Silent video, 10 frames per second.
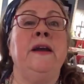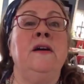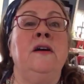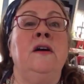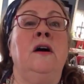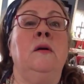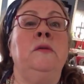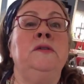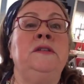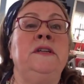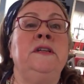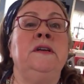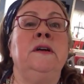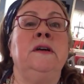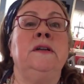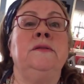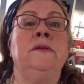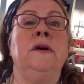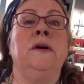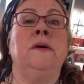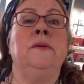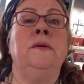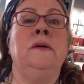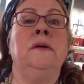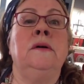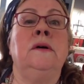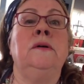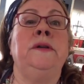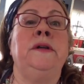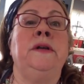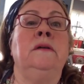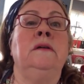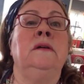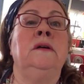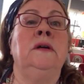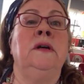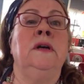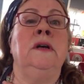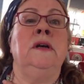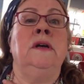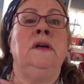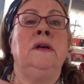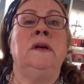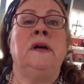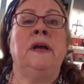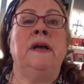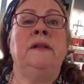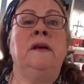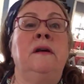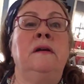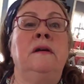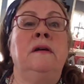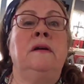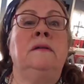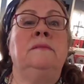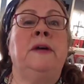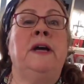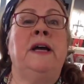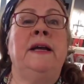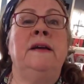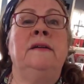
A. Almost didn't get to go. Oh dear. And the heart, oh my.